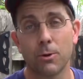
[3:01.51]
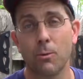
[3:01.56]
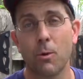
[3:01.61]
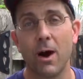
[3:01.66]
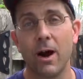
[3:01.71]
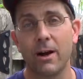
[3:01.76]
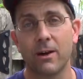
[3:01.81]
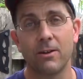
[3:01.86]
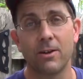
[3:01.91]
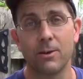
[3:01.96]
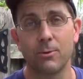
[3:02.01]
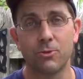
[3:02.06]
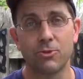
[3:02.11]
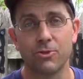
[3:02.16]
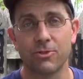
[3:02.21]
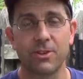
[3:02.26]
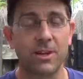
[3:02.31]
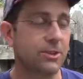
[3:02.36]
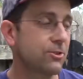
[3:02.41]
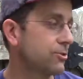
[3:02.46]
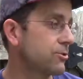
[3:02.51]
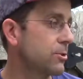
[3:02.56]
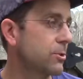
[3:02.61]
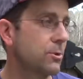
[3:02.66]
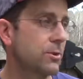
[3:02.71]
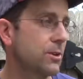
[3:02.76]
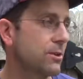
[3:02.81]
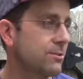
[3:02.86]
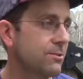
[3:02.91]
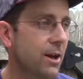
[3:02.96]
while. It was just like, screw
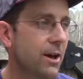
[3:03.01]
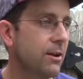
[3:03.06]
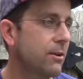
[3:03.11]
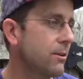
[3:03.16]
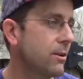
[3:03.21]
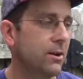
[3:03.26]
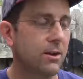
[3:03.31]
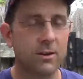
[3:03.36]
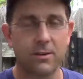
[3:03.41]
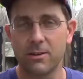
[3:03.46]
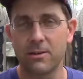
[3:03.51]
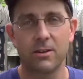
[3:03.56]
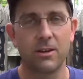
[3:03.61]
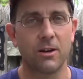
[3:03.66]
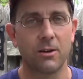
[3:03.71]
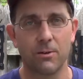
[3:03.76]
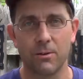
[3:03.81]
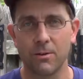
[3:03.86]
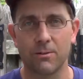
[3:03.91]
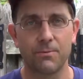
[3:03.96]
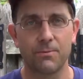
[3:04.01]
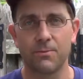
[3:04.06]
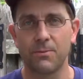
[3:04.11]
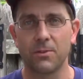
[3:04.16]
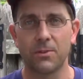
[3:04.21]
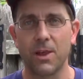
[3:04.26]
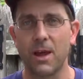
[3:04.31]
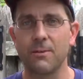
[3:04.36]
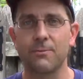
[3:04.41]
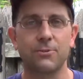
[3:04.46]
this. I don't
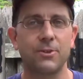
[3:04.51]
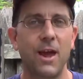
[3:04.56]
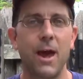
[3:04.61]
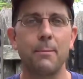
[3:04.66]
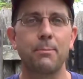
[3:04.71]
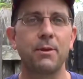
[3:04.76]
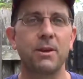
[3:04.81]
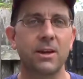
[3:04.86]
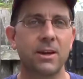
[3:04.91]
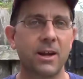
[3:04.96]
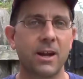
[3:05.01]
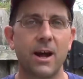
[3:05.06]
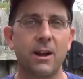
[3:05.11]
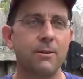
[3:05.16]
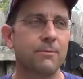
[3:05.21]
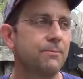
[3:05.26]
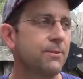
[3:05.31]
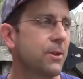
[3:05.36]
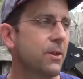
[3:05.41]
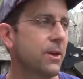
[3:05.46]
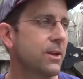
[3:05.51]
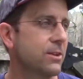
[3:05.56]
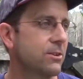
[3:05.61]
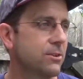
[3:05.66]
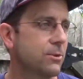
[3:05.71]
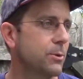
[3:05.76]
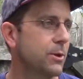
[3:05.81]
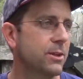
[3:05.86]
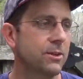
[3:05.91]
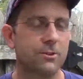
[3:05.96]
know, life's happening and I don't feel like
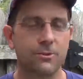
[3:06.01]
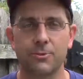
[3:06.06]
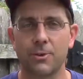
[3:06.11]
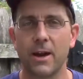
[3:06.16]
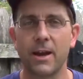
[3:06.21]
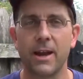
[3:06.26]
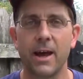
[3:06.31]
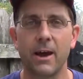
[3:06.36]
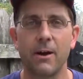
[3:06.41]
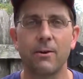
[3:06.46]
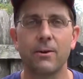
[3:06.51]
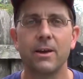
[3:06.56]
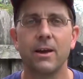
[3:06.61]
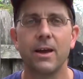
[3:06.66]
doing this right now.